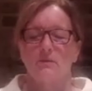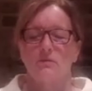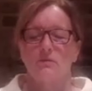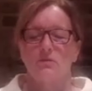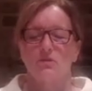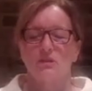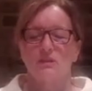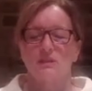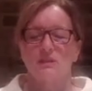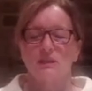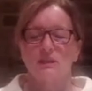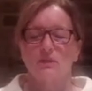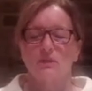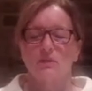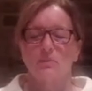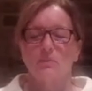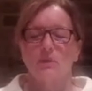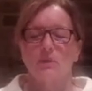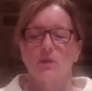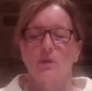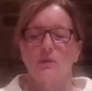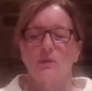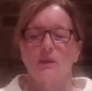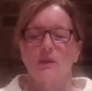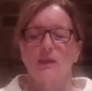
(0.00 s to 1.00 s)
Just like you're
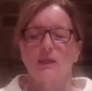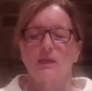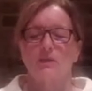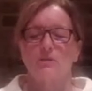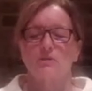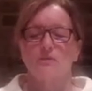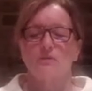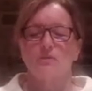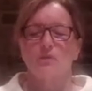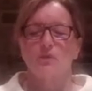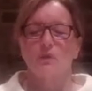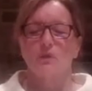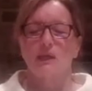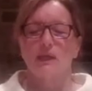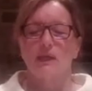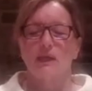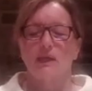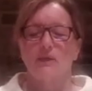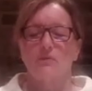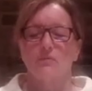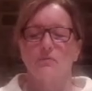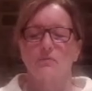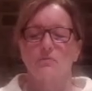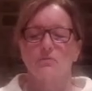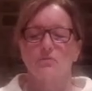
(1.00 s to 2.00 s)
blowing out a few
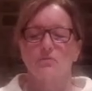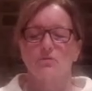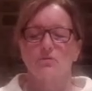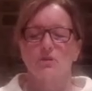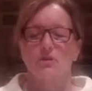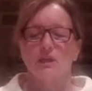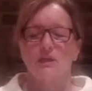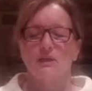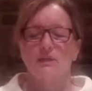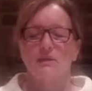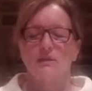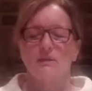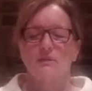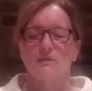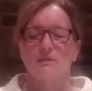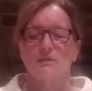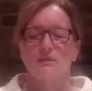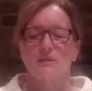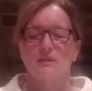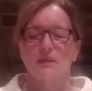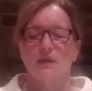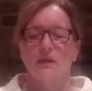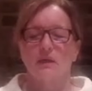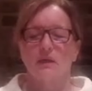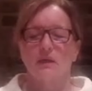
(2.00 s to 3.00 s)
candles. Gentle
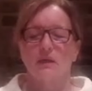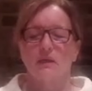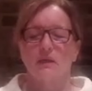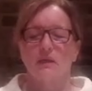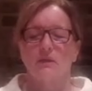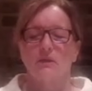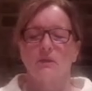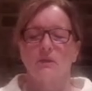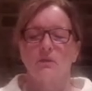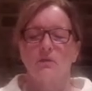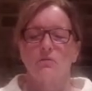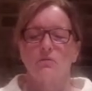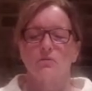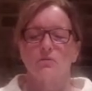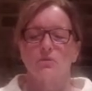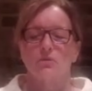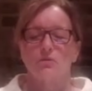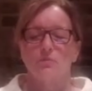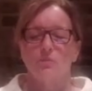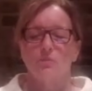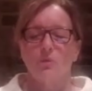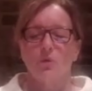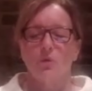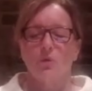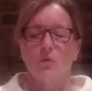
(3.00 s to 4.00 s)
sigh.
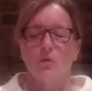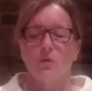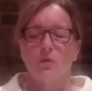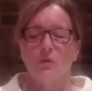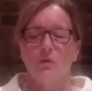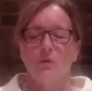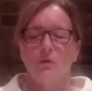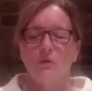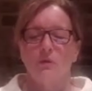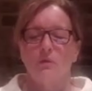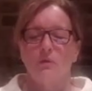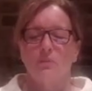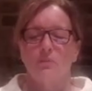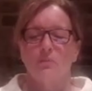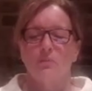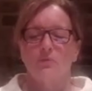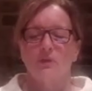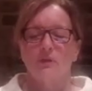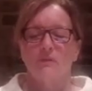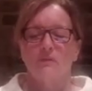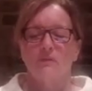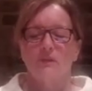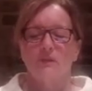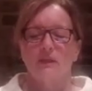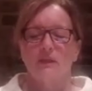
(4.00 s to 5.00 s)
2 more.
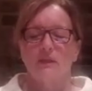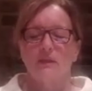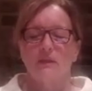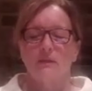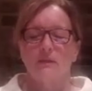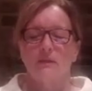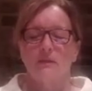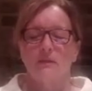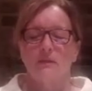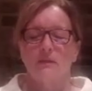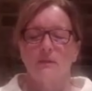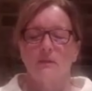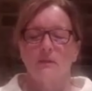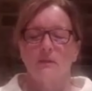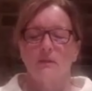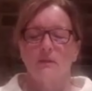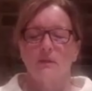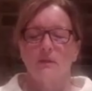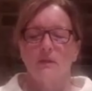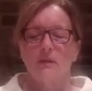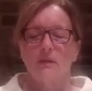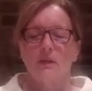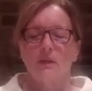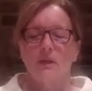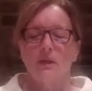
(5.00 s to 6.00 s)
Breath in.
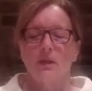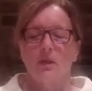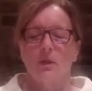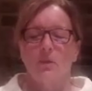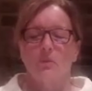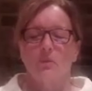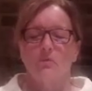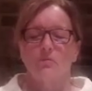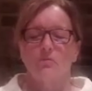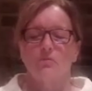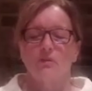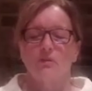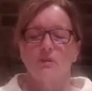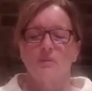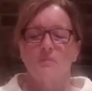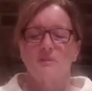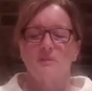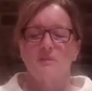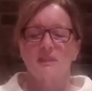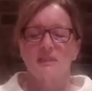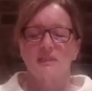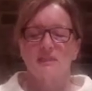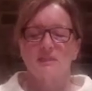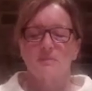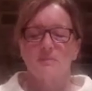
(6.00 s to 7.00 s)
Lower
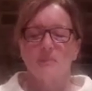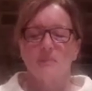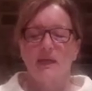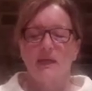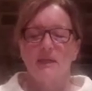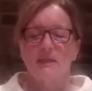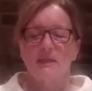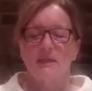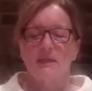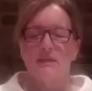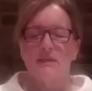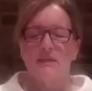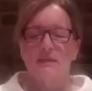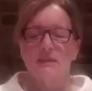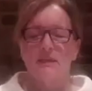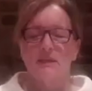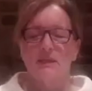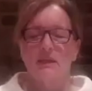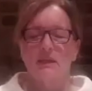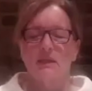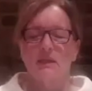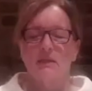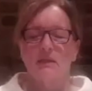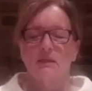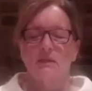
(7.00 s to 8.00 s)
ribs
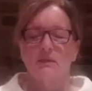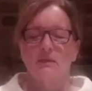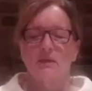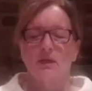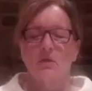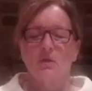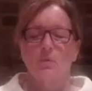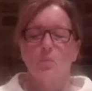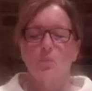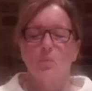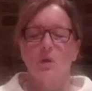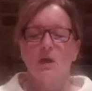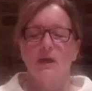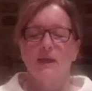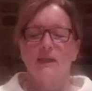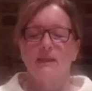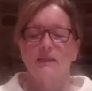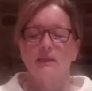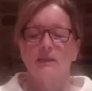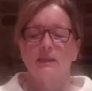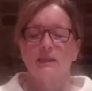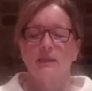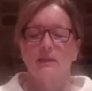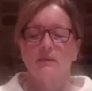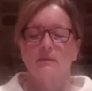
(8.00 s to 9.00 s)
expanding and
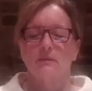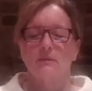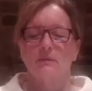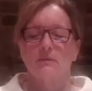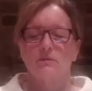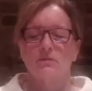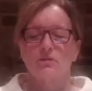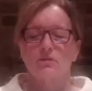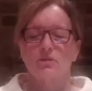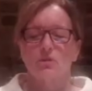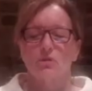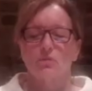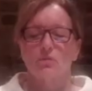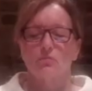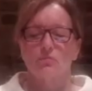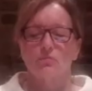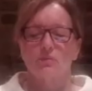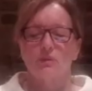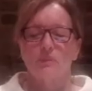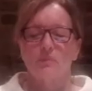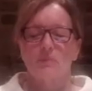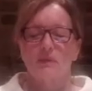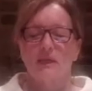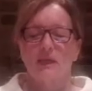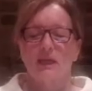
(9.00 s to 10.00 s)
widening. So your
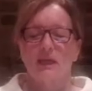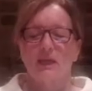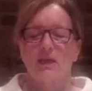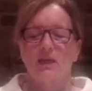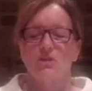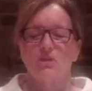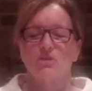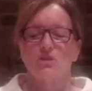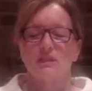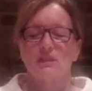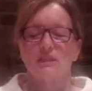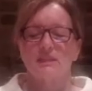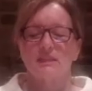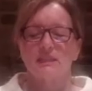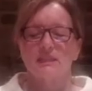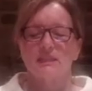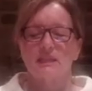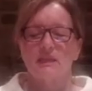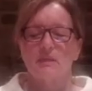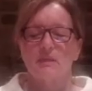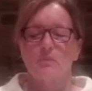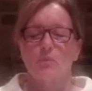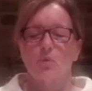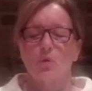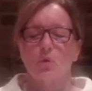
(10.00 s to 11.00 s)
rib cage is
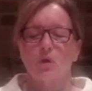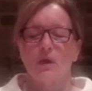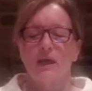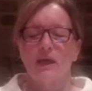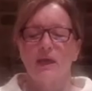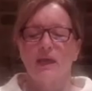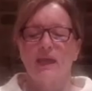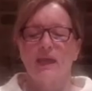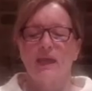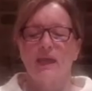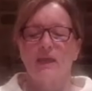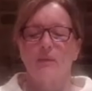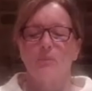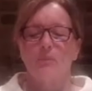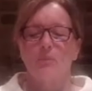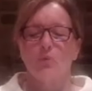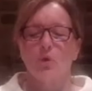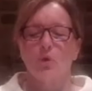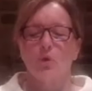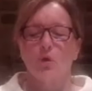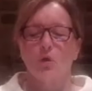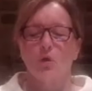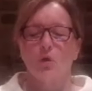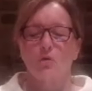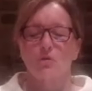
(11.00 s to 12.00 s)
getting more air,
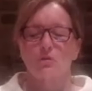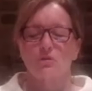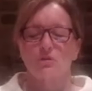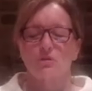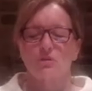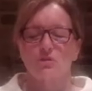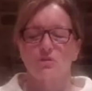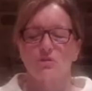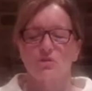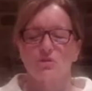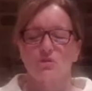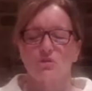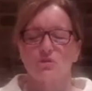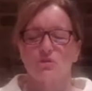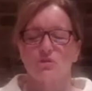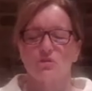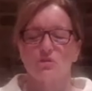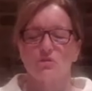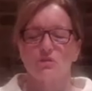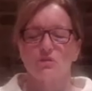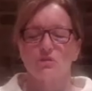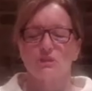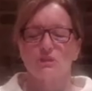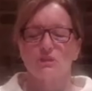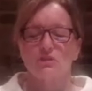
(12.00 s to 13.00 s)
more oxygen to
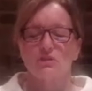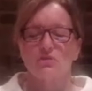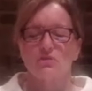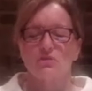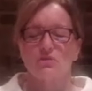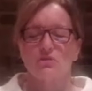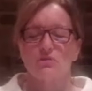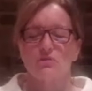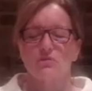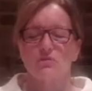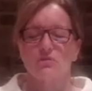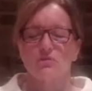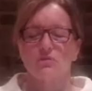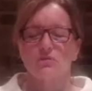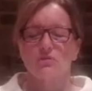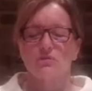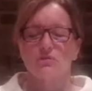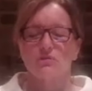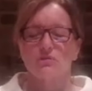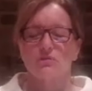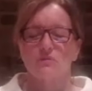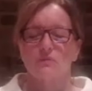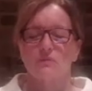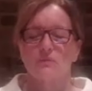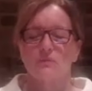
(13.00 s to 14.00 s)
your
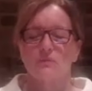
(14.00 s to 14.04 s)
tissues.